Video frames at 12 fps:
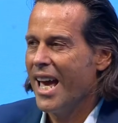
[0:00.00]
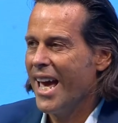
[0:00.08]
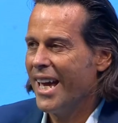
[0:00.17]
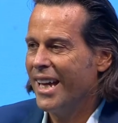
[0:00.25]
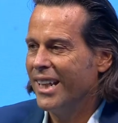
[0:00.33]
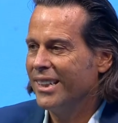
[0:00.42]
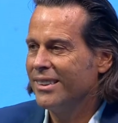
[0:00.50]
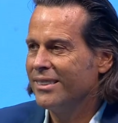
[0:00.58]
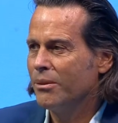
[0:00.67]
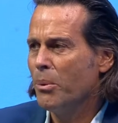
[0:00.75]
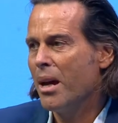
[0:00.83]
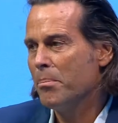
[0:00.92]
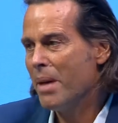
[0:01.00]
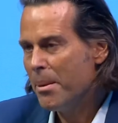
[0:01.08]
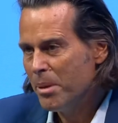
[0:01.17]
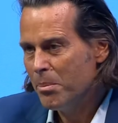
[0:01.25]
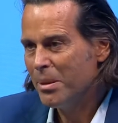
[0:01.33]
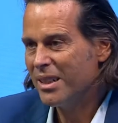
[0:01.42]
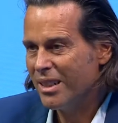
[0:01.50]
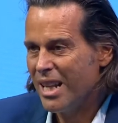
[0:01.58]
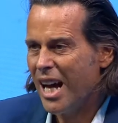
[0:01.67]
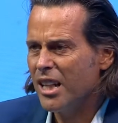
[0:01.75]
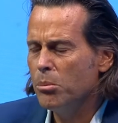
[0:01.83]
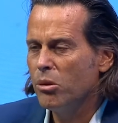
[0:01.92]
And we are maybe a bit in
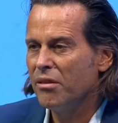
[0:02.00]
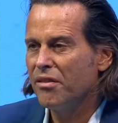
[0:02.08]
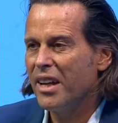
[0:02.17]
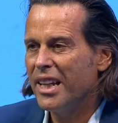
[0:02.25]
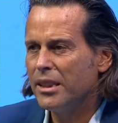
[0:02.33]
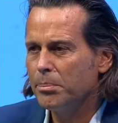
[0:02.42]
honeymoon phase,